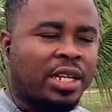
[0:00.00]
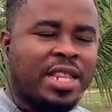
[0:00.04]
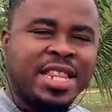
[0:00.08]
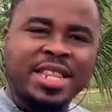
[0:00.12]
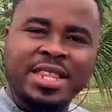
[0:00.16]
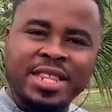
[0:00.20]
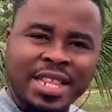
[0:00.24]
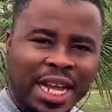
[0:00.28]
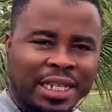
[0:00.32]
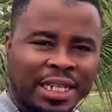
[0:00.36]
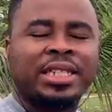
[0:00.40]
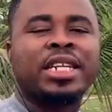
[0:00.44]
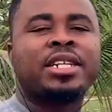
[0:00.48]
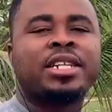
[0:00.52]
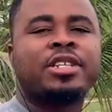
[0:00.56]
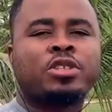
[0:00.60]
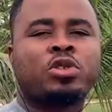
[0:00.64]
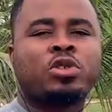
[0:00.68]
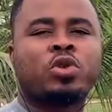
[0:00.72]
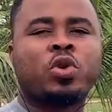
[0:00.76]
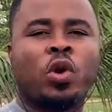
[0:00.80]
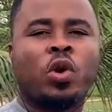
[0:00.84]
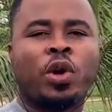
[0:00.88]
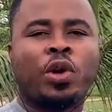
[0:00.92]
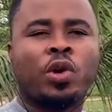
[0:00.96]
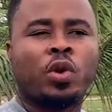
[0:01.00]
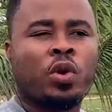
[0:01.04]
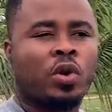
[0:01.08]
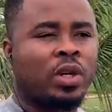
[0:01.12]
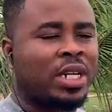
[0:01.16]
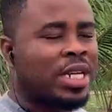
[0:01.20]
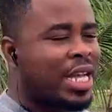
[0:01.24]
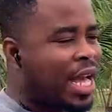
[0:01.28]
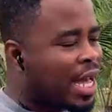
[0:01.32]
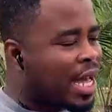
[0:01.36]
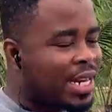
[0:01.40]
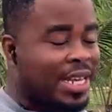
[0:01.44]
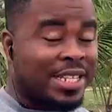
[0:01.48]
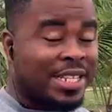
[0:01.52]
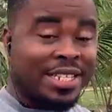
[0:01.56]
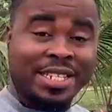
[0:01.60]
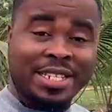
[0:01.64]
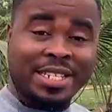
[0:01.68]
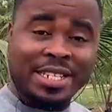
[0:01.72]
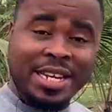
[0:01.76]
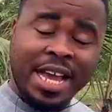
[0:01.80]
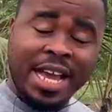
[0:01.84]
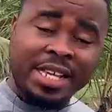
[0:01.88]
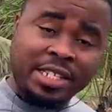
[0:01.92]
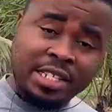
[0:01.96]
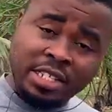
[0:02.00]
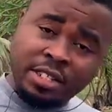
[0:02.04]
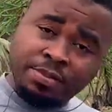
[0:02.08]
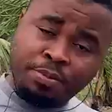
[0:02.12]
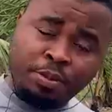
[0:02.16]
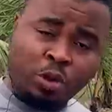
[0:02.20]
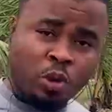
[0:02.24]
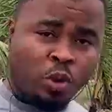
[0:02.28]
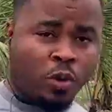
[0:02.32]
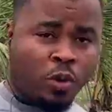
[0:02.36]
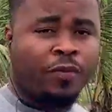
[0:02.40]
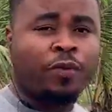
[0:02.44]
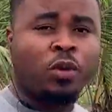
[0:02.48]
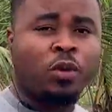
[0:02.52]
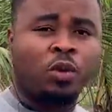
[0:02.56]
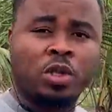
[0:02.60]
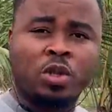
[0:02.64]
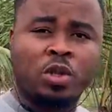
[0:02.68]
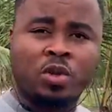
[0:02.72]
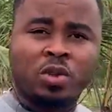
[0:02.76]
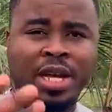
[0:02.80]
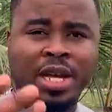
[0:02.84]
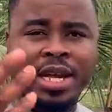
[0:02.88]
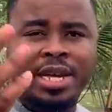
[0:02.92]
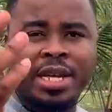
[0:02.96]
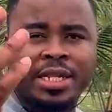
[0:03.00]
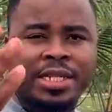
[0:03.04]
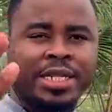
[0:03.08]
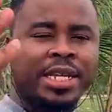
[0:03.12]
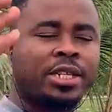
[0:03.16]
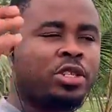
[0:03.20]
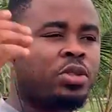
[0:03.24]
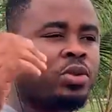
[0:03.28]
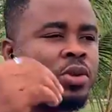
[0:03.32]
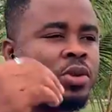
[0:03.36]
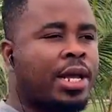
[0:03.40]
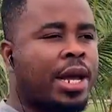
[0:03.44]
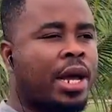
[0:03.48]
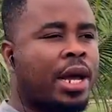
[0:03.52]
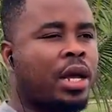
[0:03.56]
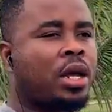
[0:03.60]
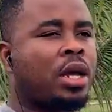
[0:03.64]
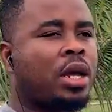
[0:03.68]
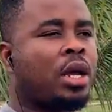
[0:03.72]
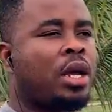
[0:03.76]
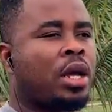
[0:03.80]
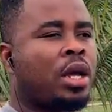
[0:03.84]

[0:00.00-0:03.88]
Nothing is going on. Ghana is nice, it's beautiful. You can attest to that.